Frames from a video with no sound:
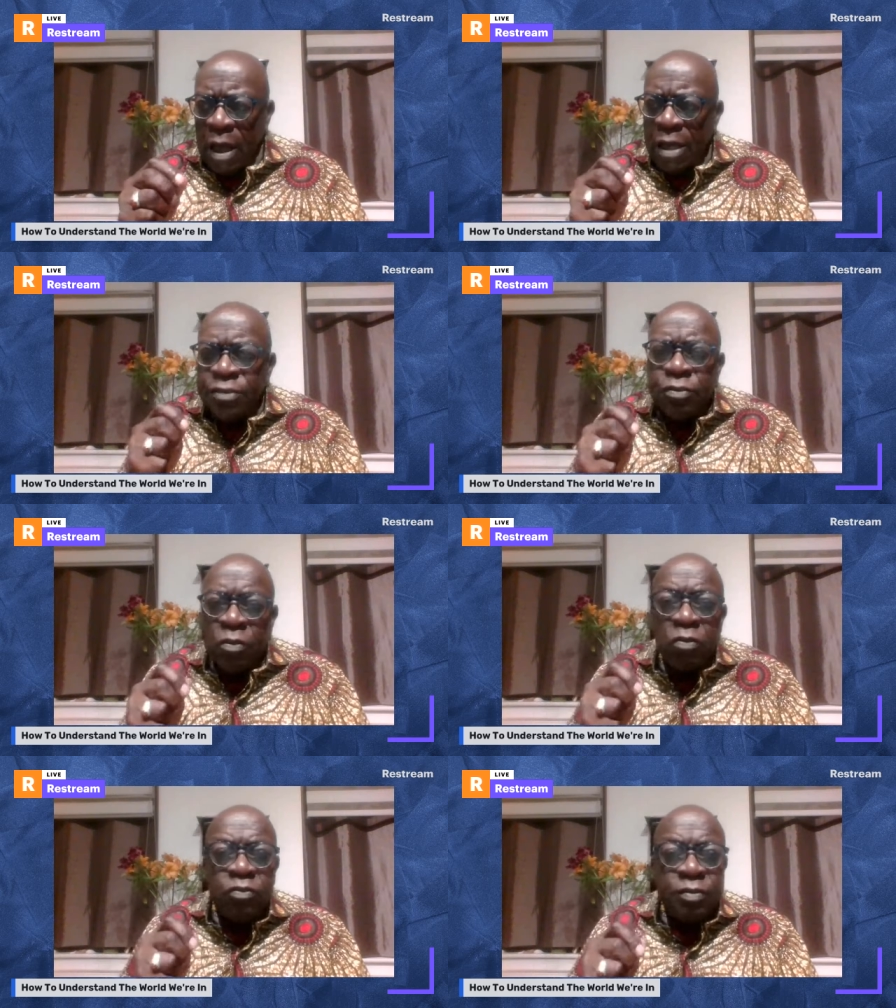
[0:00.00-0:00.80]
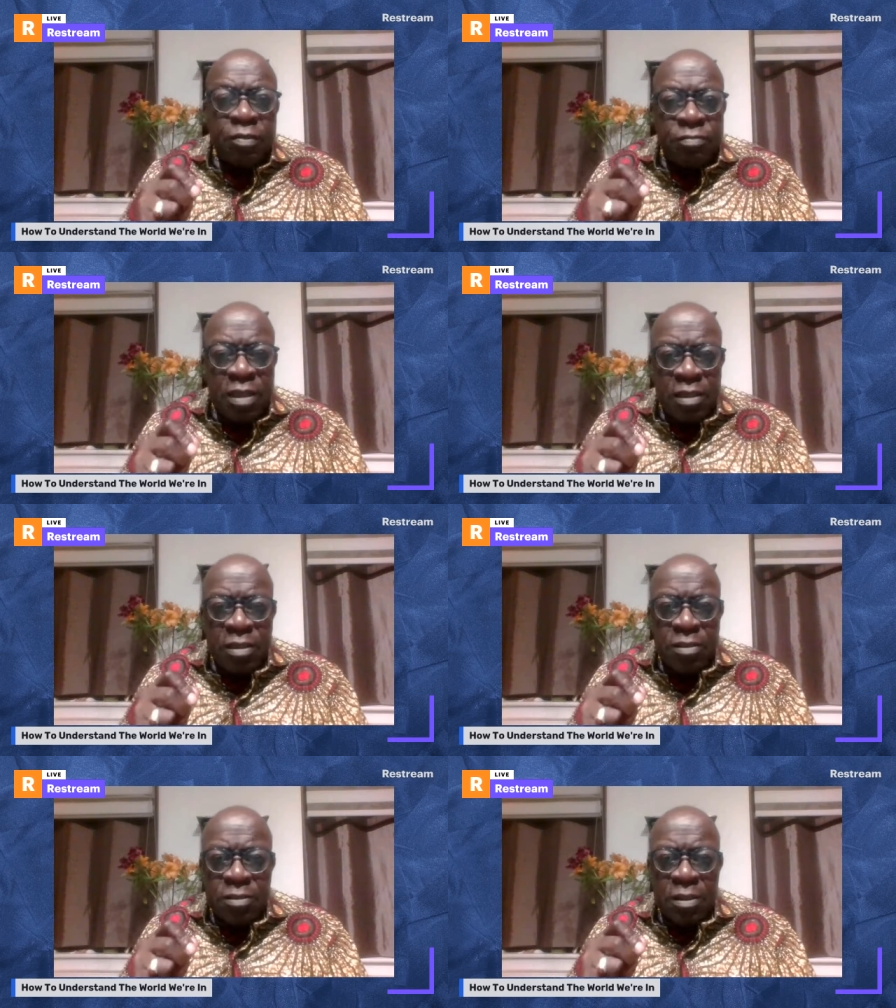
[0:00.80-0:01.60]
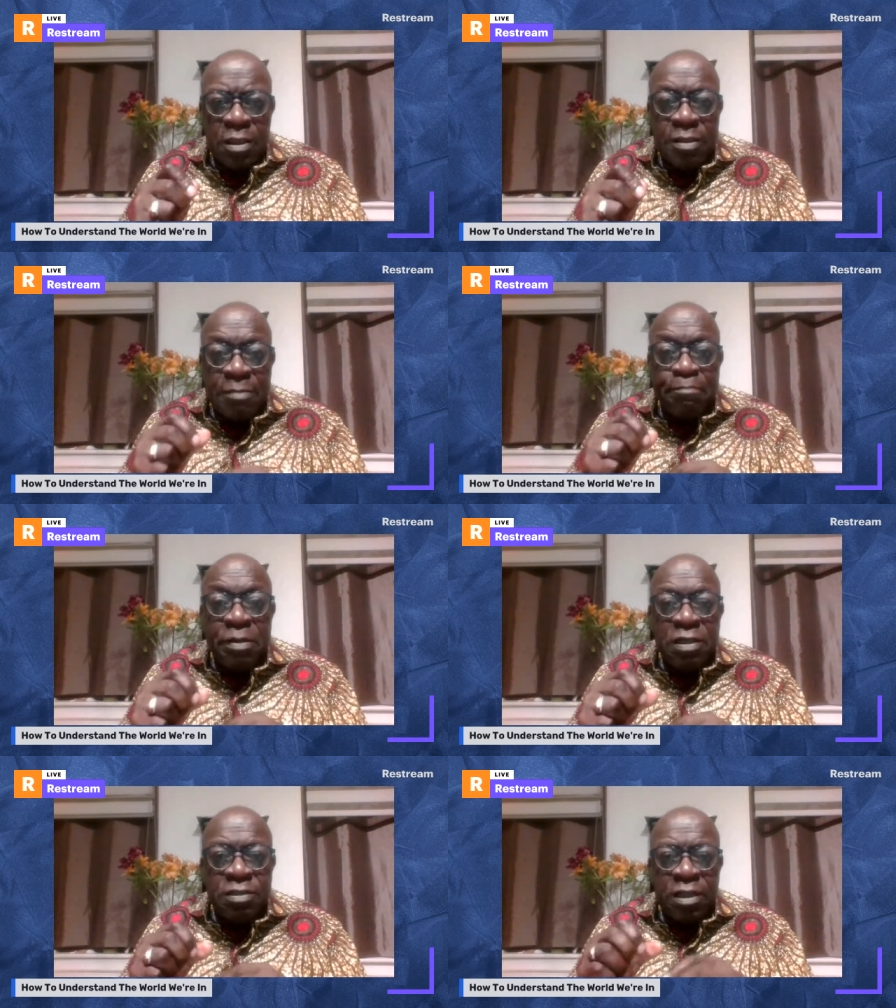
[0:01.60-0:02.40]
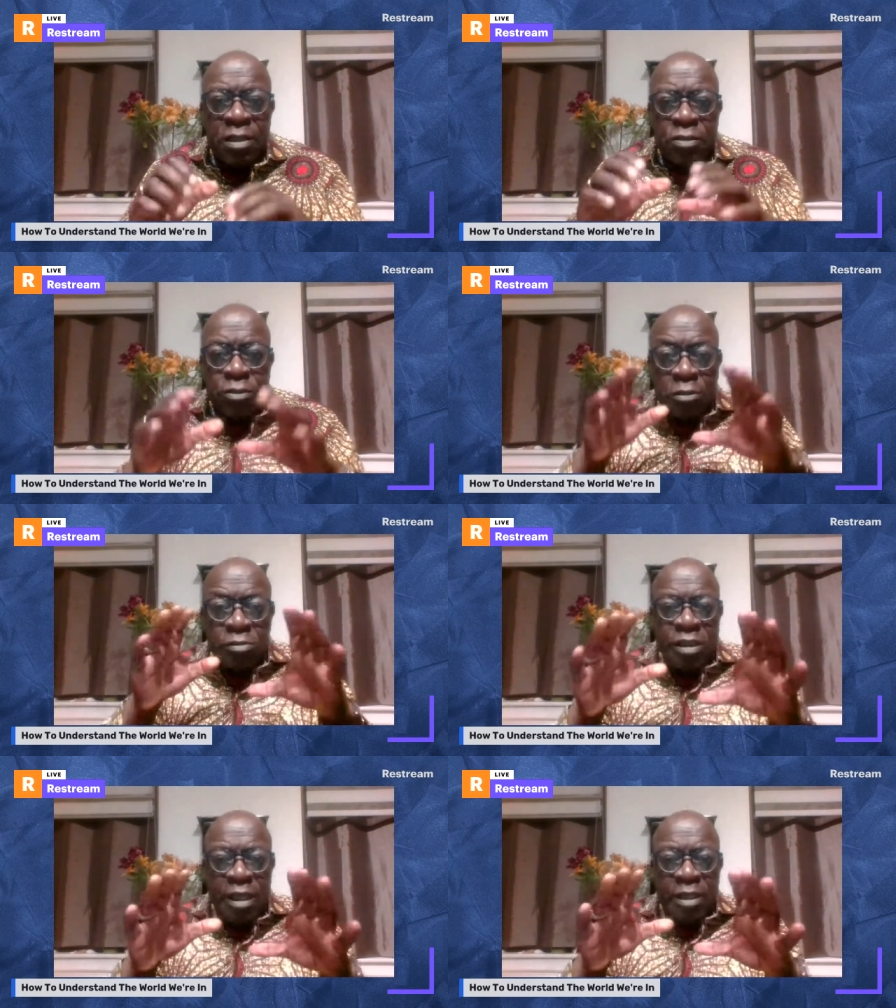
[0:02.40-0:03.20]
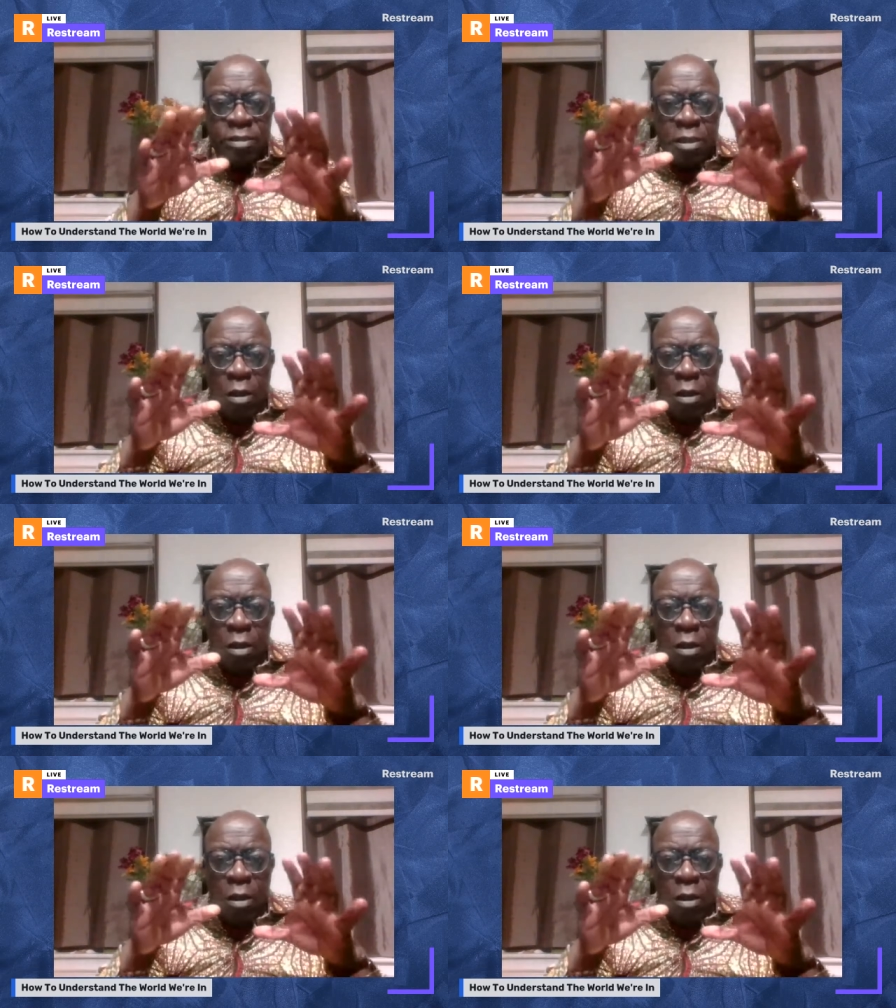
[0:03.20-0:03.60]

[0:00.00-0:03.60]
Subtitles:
and you also need the ability to create